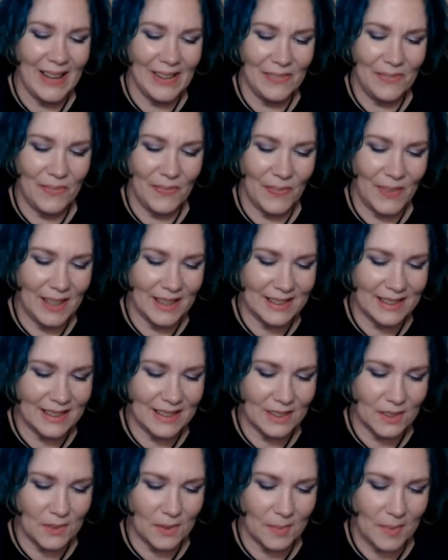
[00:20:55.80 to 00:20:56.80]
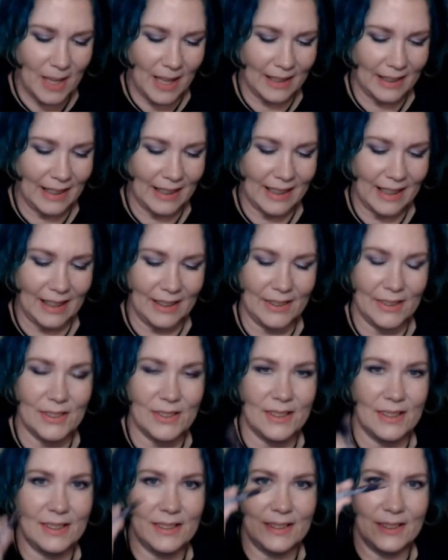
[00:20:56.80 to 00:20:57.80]
This is from LA Colors.
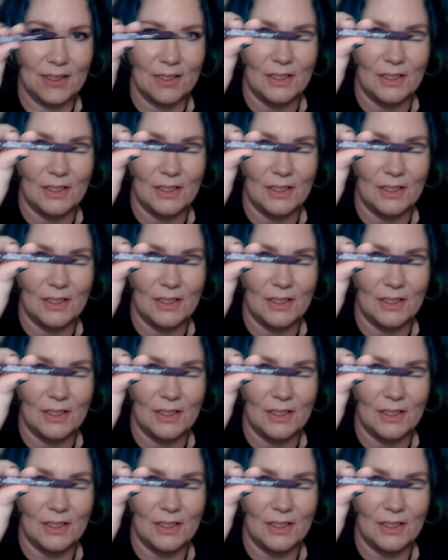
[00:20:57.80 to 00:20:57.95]
This is their